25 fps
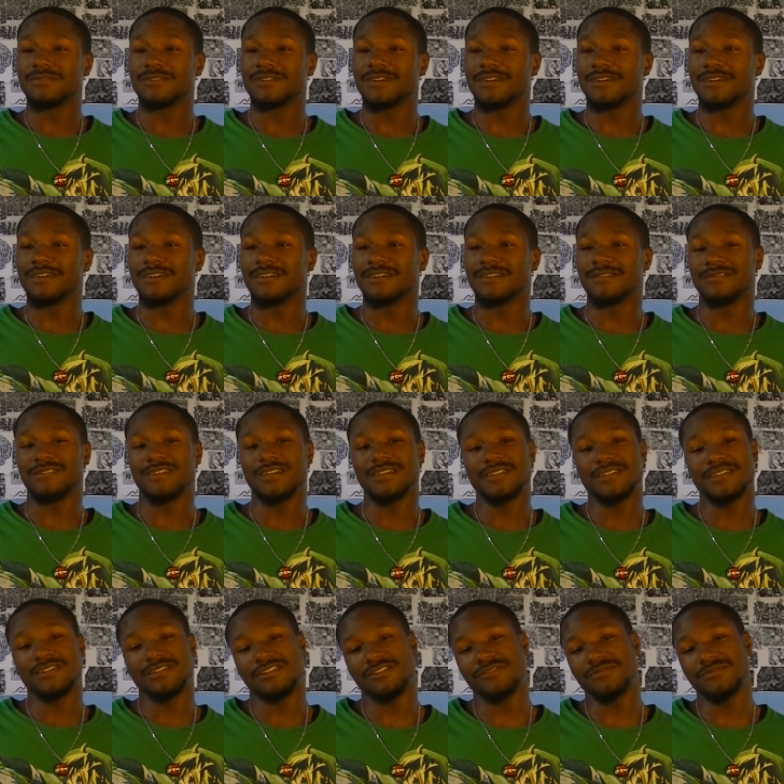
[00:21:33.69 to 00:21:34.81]
Uh,
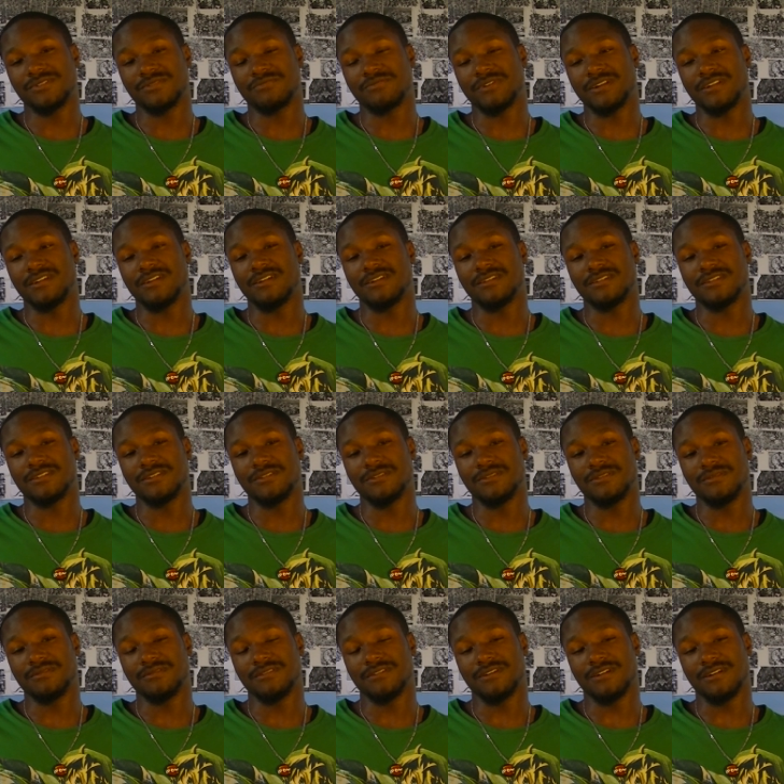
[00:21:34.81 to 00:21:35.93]
Destiny Two was pretty good too.
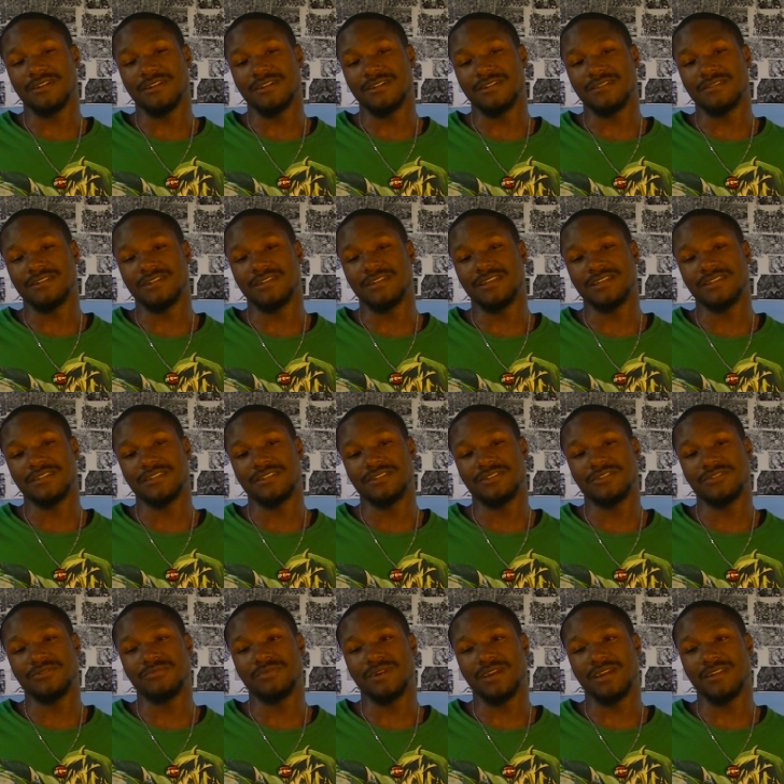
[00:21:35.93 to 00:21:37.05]
Uh, the Destiny
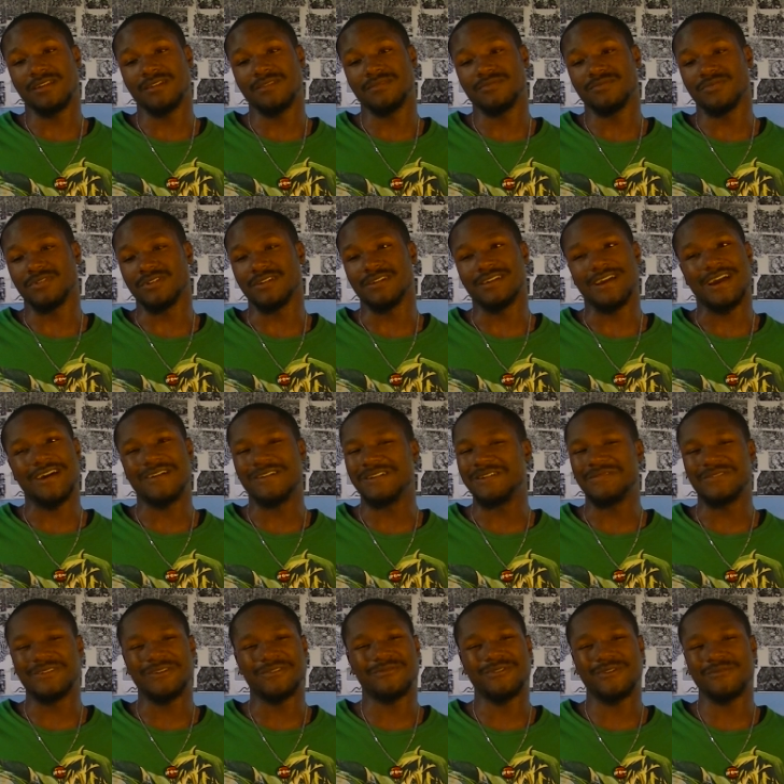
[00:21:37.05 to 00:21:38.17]
Two beta, but I don't
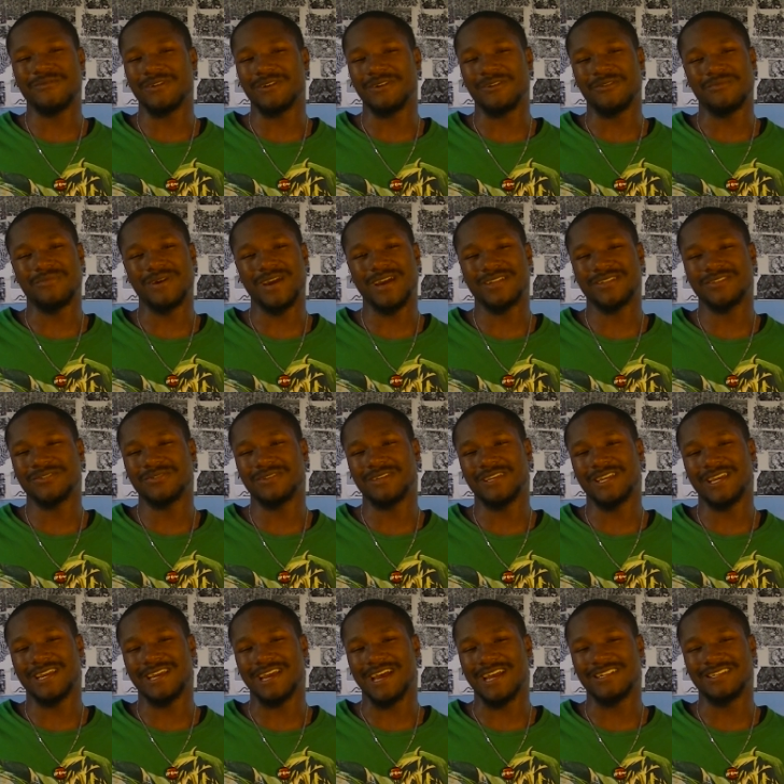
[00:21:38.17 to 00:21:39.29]
even know if I am going to go back to it.
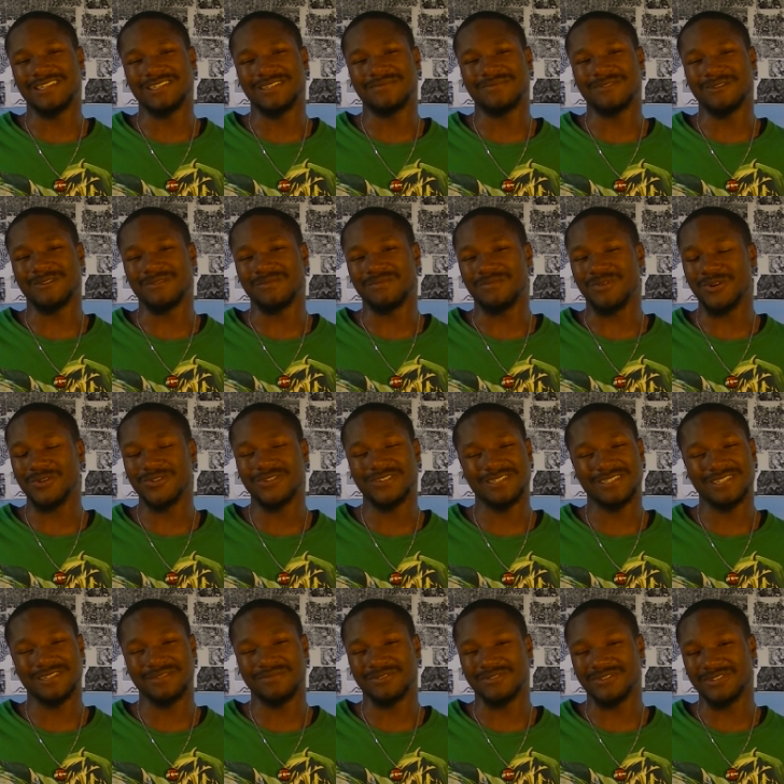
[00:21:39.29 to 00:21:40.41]
I, I, just felt motion
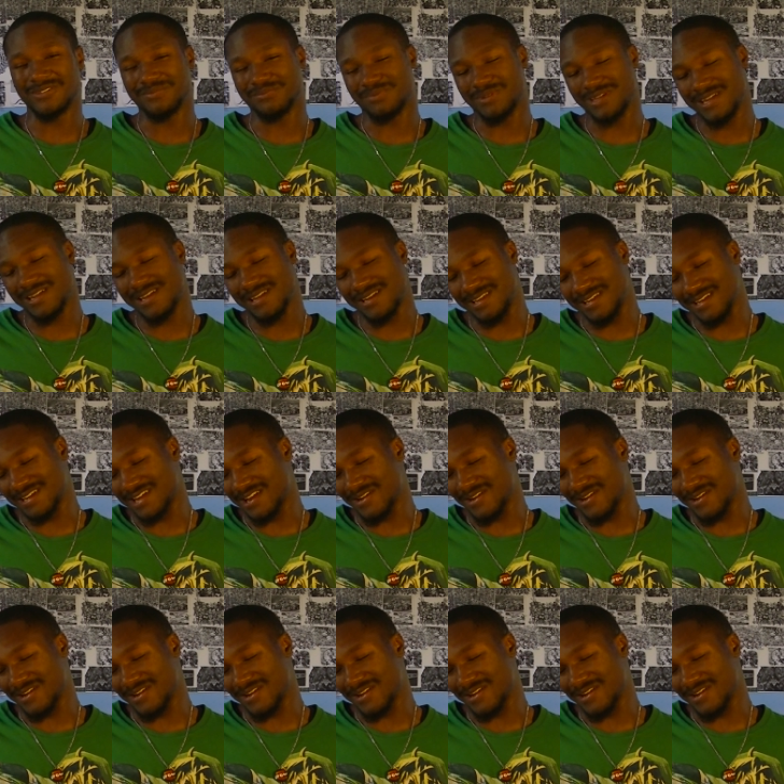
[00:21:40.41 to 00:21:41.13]
sick from just playing it.